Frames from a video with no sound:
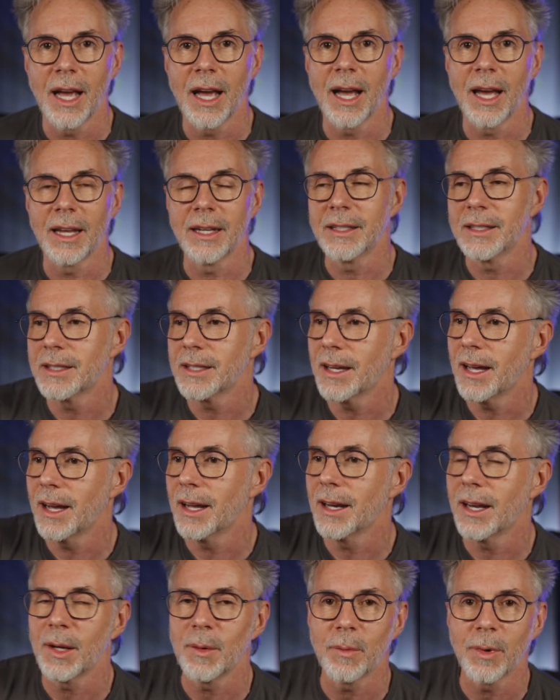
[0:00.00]
and I
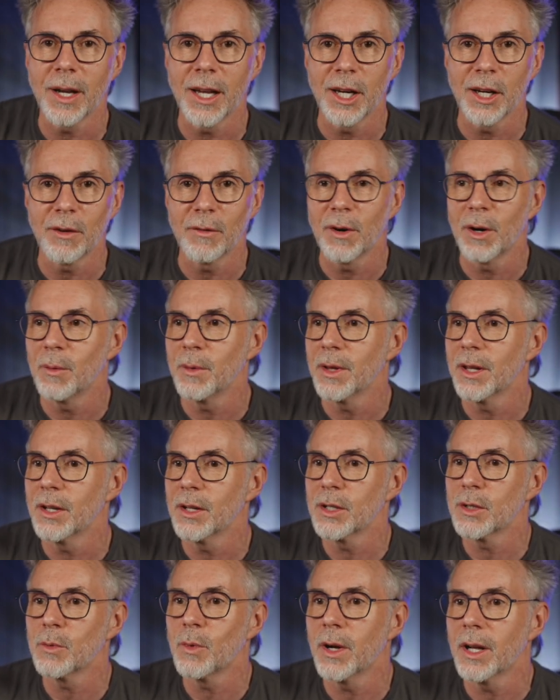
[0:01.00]
like playing around with it
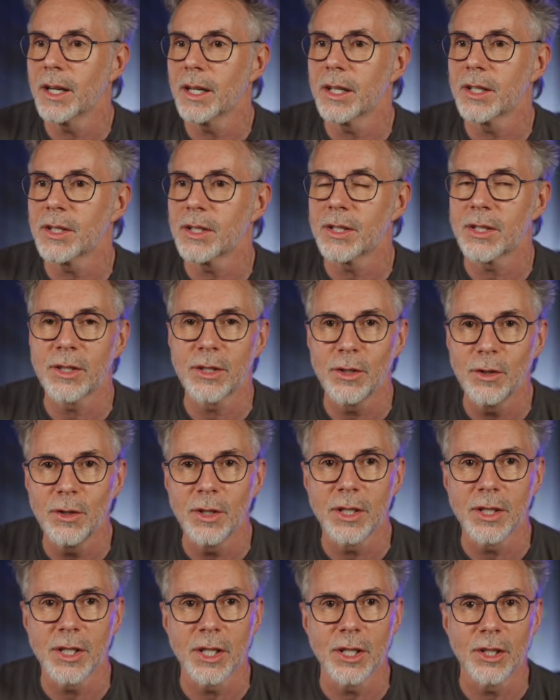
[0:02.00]
as well as soon
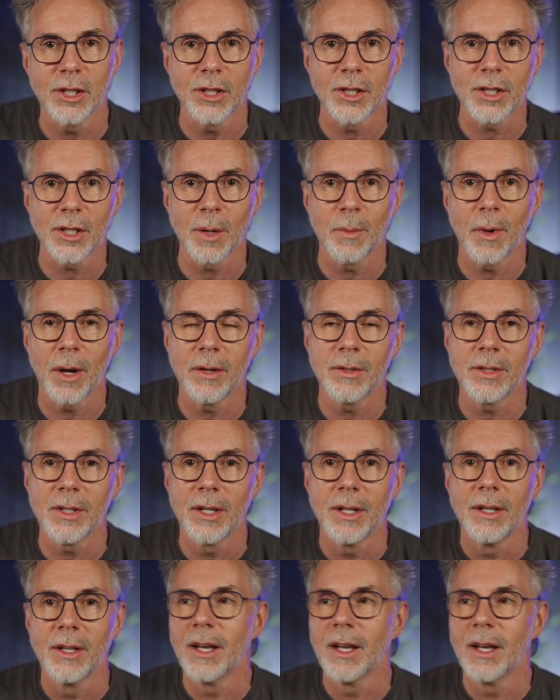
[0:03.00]
as it's just come out.